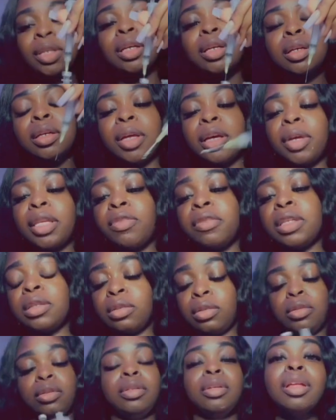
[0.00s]
adding it
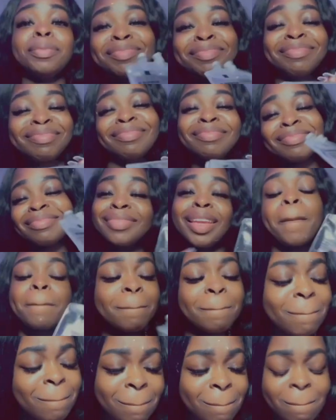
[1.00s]
in and then mixing
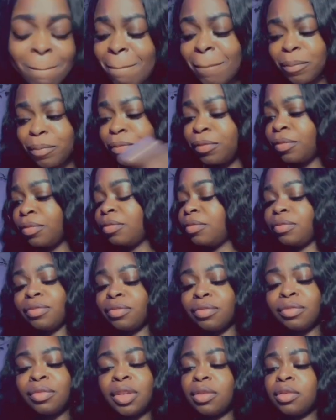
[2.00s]
it up just a little
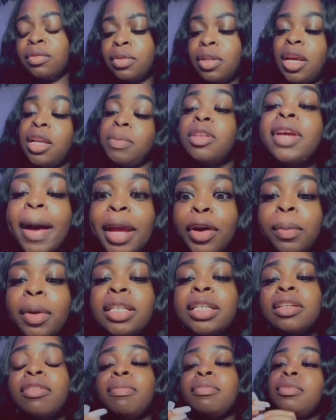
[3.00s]
bit.
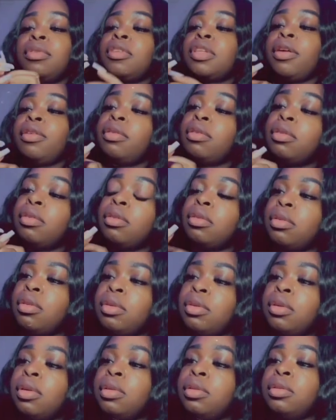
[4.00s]
Next, I had to grab a
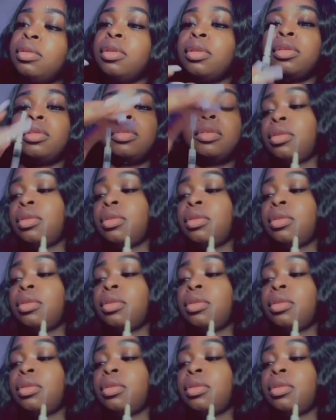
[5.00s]
little bit out